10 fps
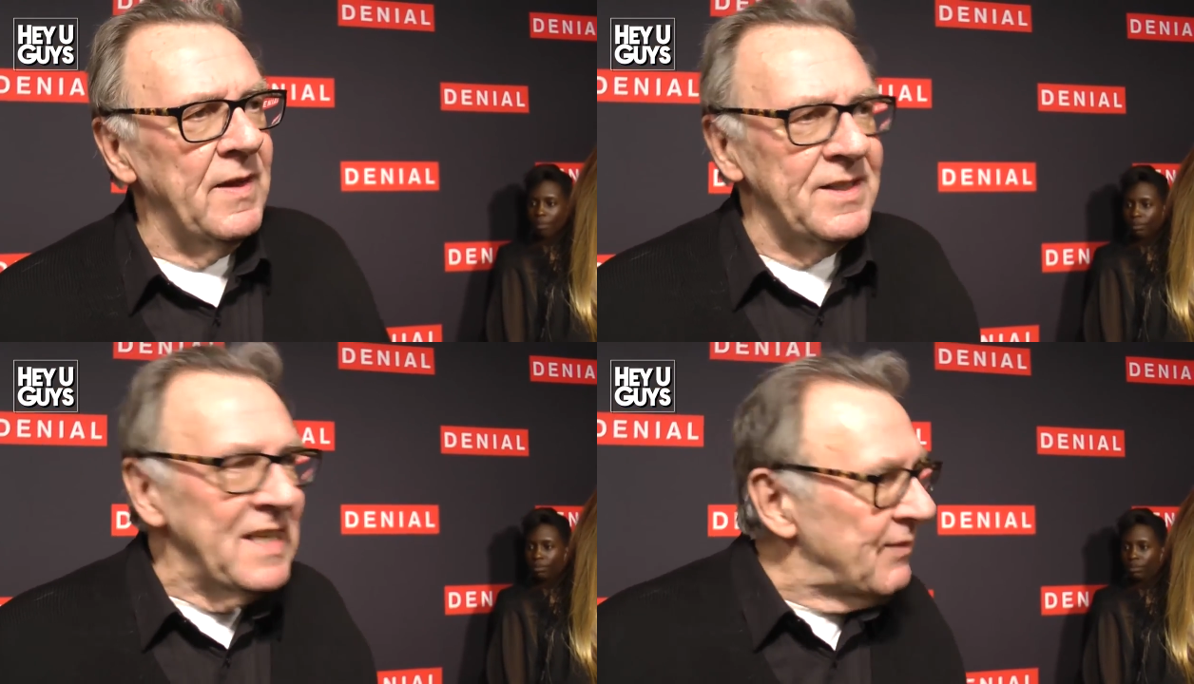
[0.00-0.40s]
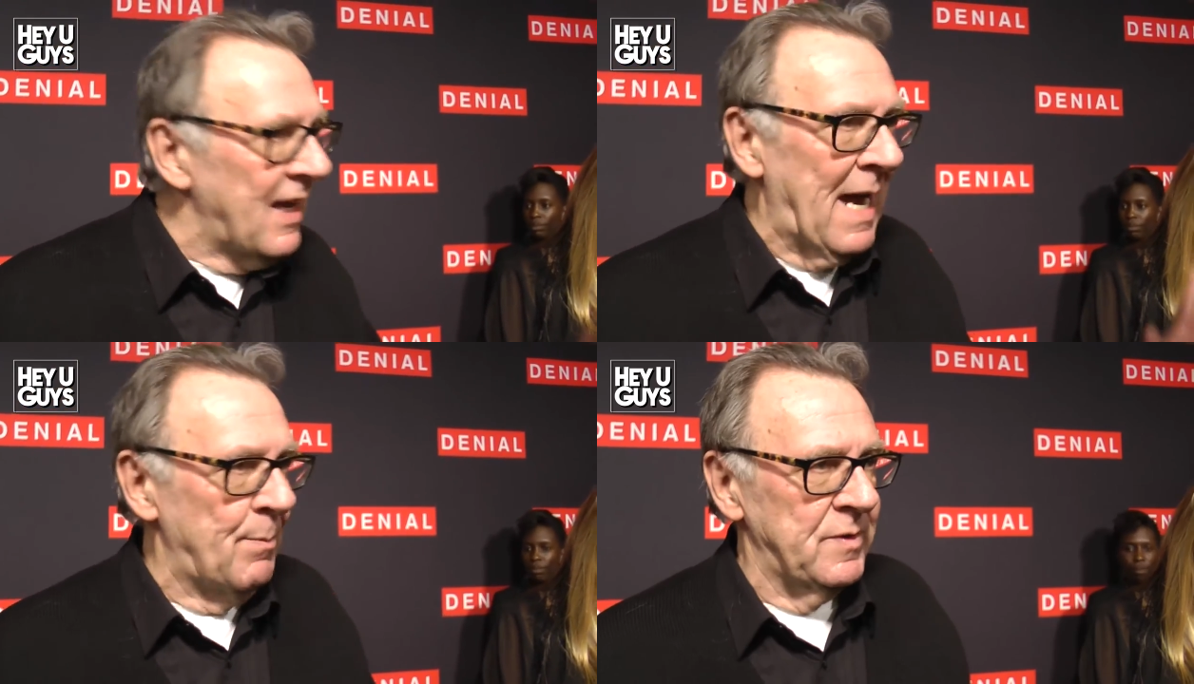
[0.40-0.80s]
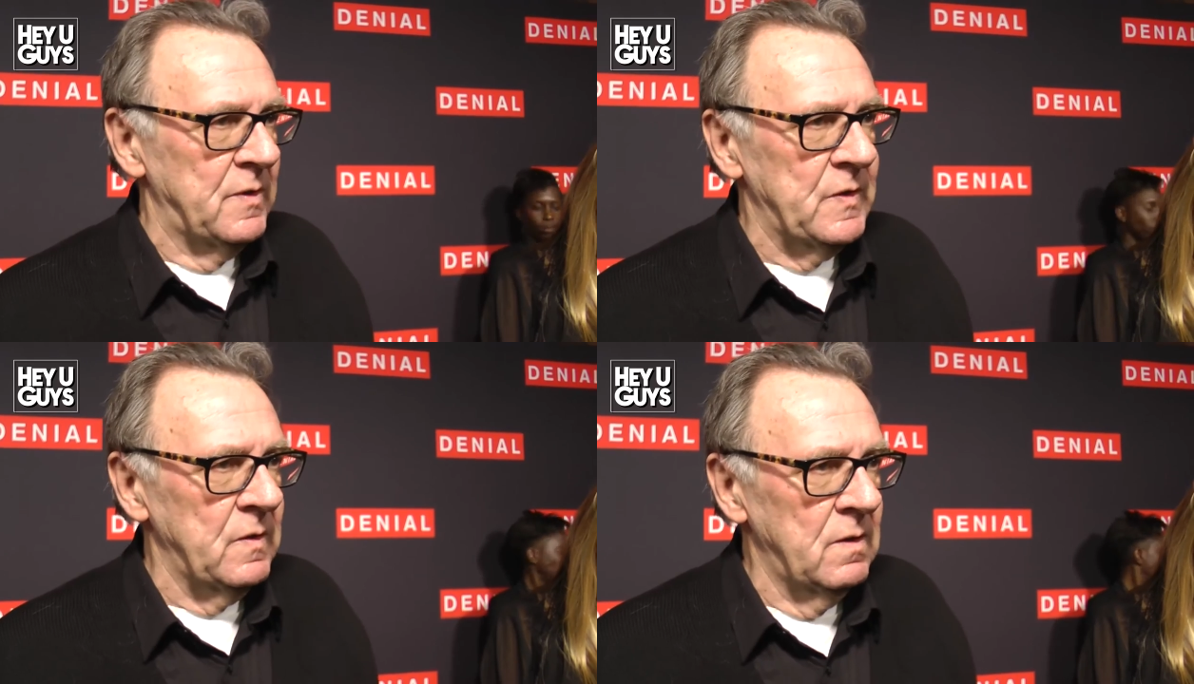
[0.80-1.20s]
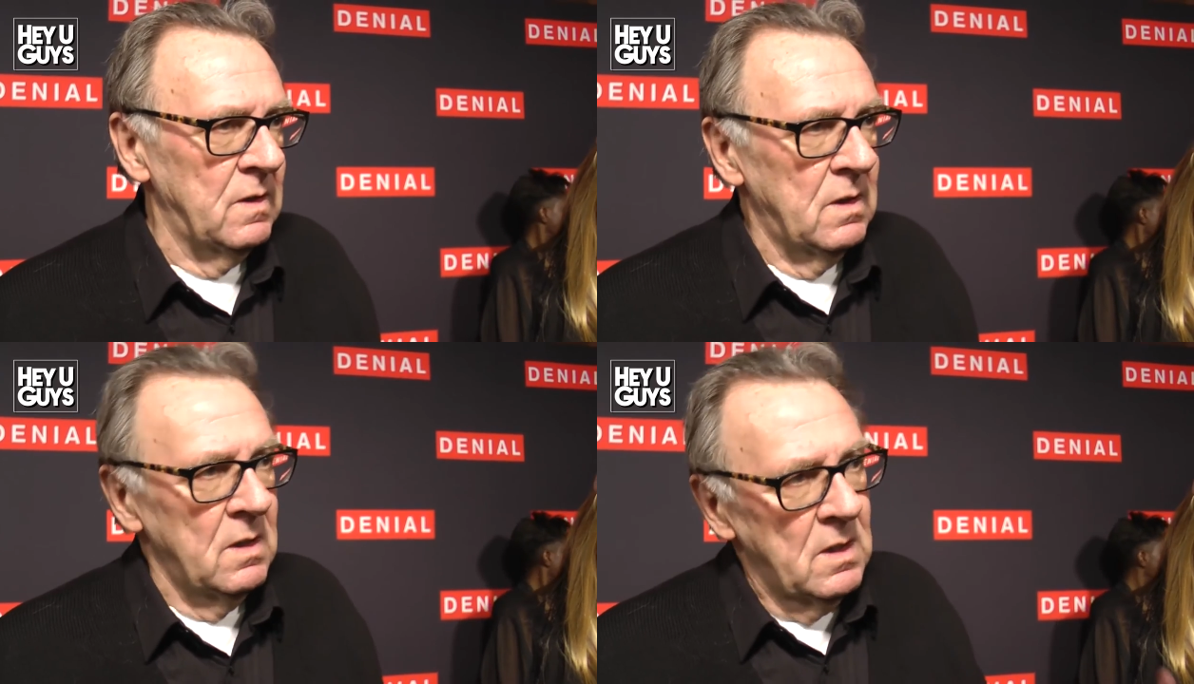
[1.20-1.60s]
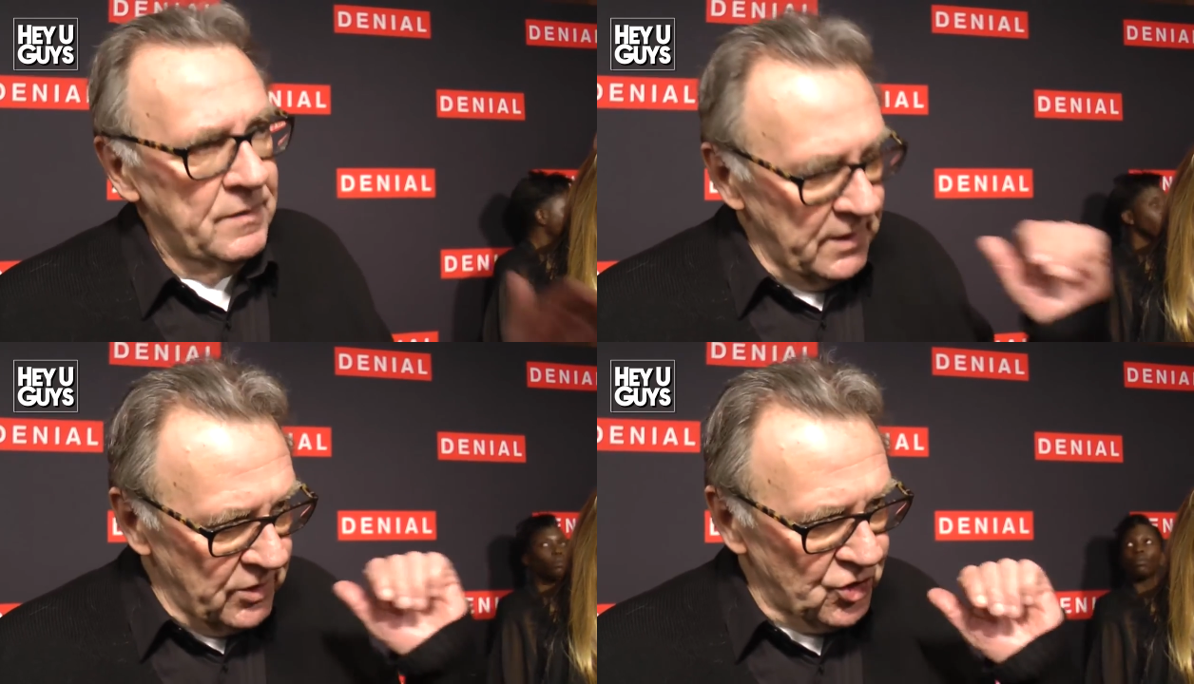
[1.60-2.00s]
Speaker 1: That never happens.
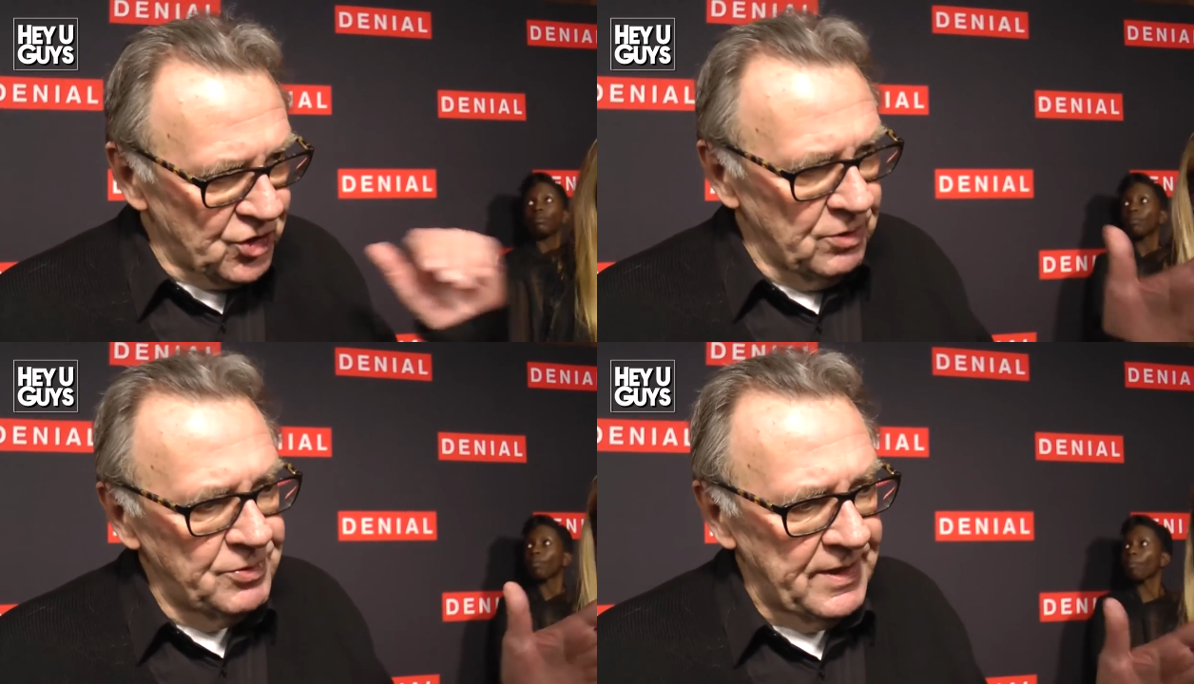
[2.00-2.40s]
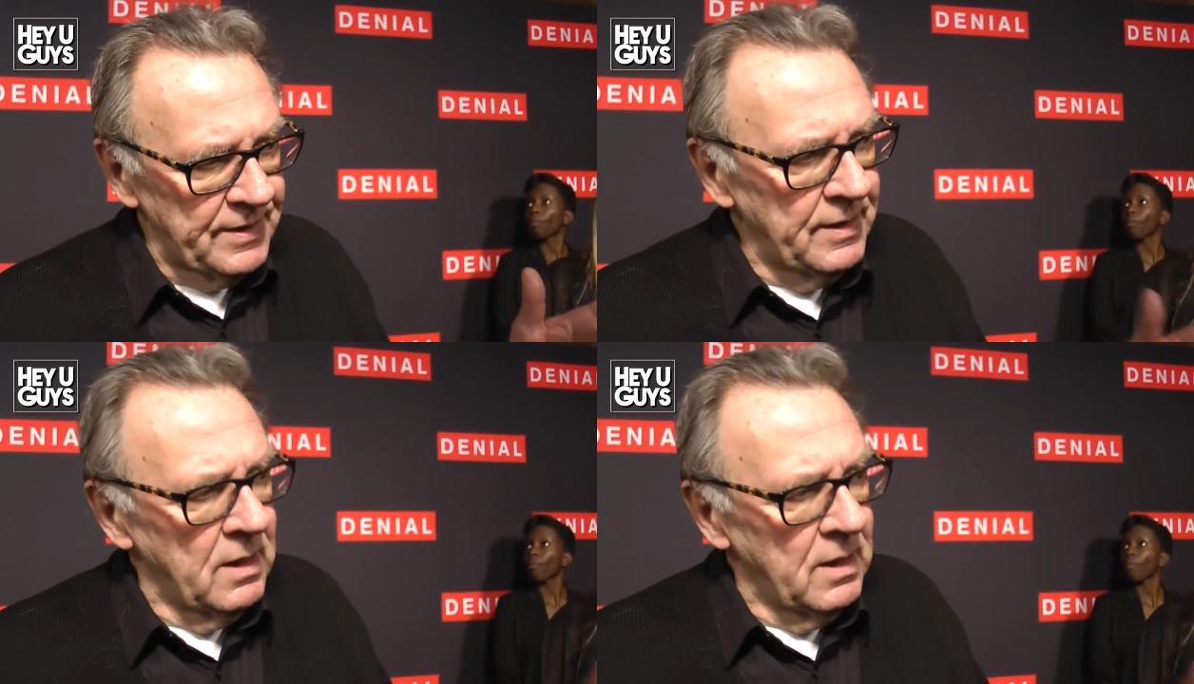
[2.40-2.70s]
They just shoot it.